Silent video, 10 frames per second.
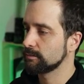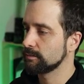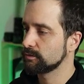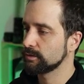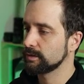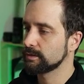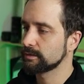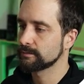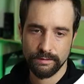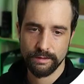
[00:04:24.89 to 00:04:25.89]
Mitwi.
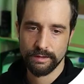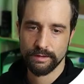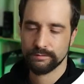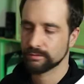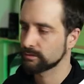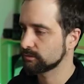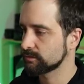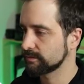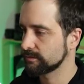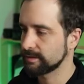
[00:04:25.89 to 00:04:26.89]
I forgot to
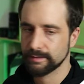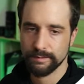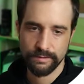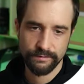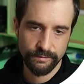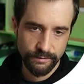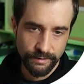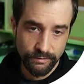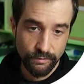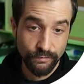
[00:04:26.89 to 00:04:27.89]
create a database.
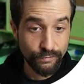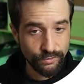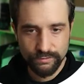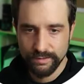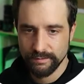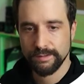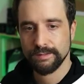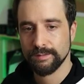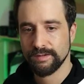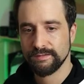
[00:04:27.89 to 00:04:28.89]
So first create a
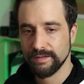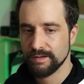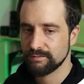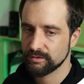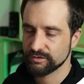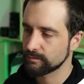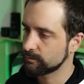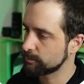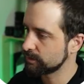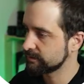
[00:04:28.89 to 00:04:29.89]
database, then flush the
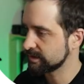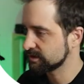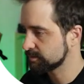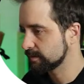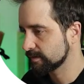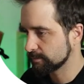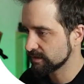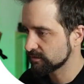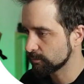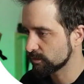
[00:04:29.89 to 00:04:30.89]
privilege. Maybe that
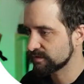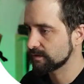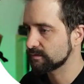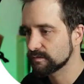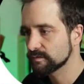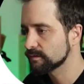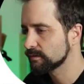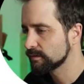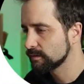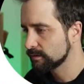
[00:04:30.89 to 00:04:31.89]
makes more sense.
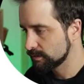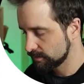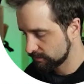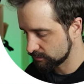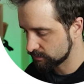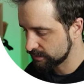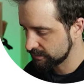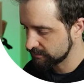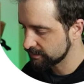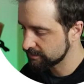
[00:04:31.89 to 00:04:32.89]
So
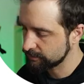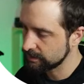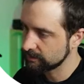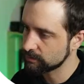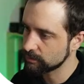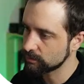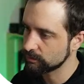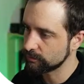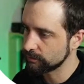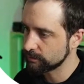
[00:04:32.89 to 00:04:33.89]
create a database
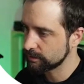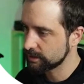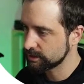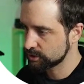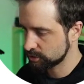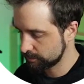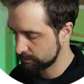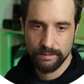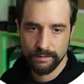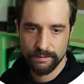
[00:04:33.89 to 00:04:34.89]
called
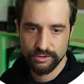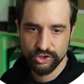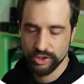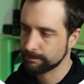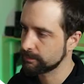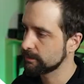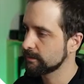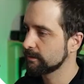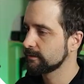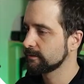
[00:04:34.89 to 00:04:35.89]
shop,
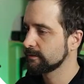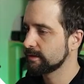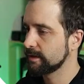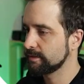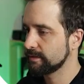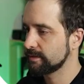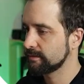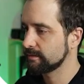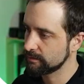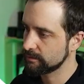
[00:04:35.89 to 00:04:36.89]
and then
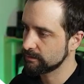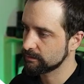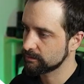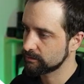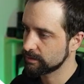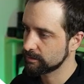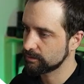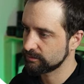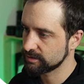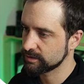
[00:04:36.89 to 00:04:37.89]
grant
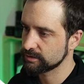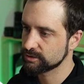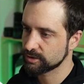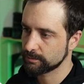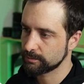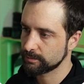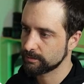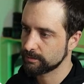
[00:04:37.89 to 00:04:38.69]
privilege on shop